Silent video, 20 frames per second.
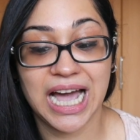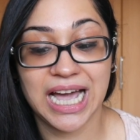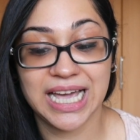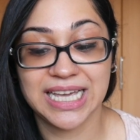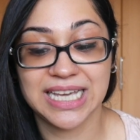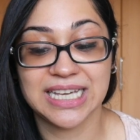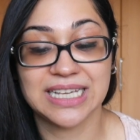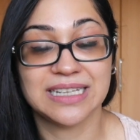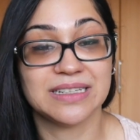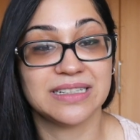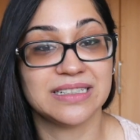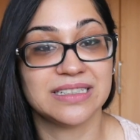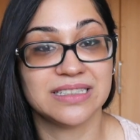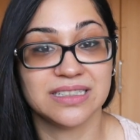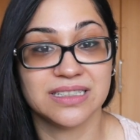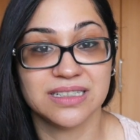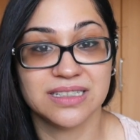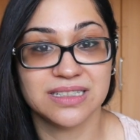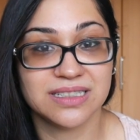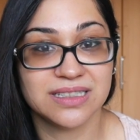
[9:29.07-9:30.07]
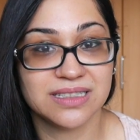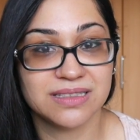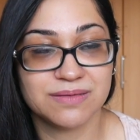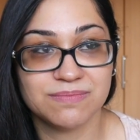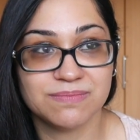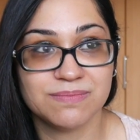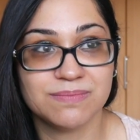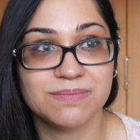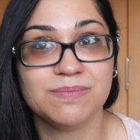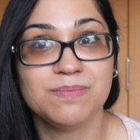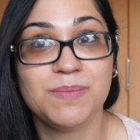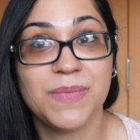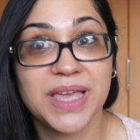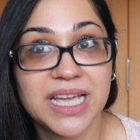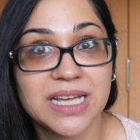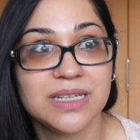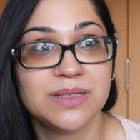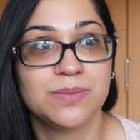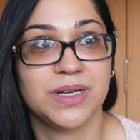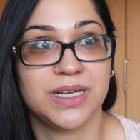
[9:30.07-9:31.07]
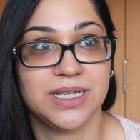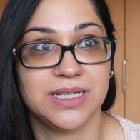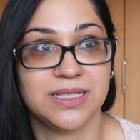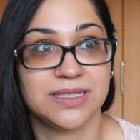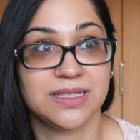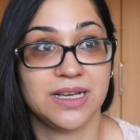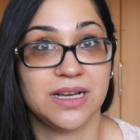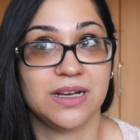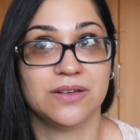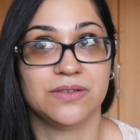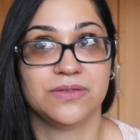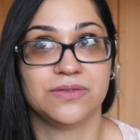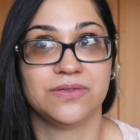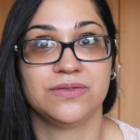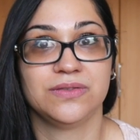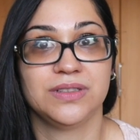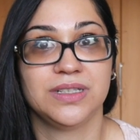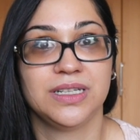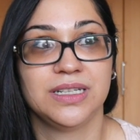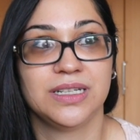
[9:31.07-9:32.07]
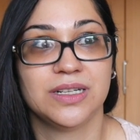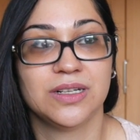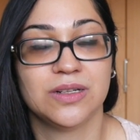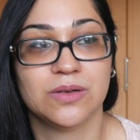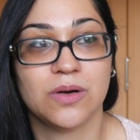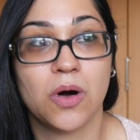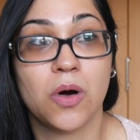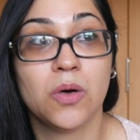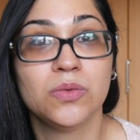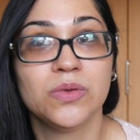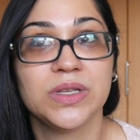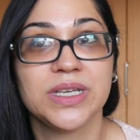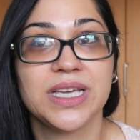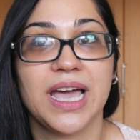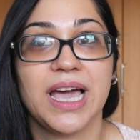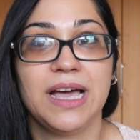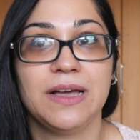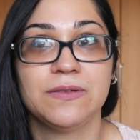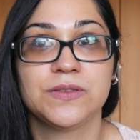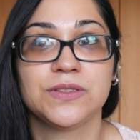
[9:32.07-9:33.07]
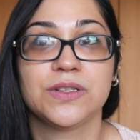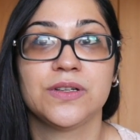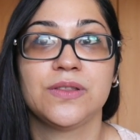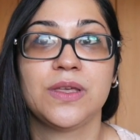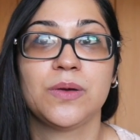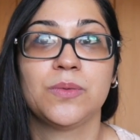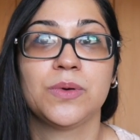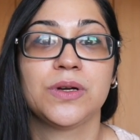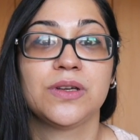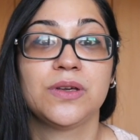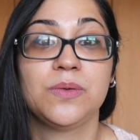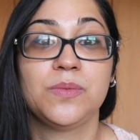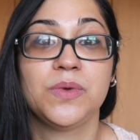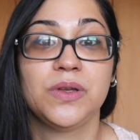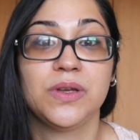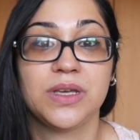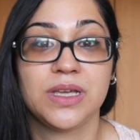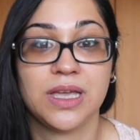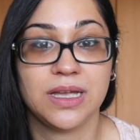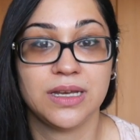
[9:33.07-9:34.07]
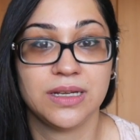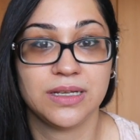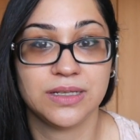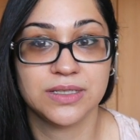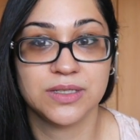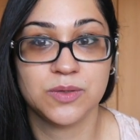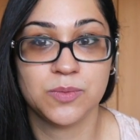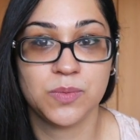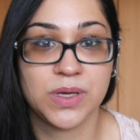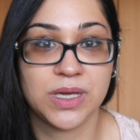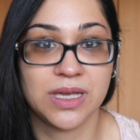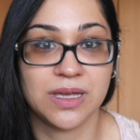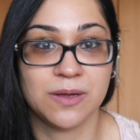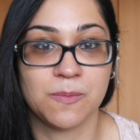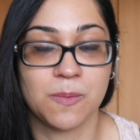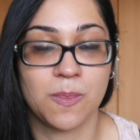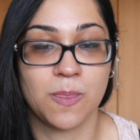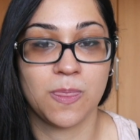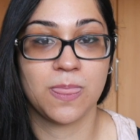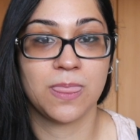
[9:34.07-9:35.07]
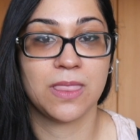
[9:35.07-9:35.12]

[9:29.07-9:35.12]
I made myself, you know, only after they were communicating to me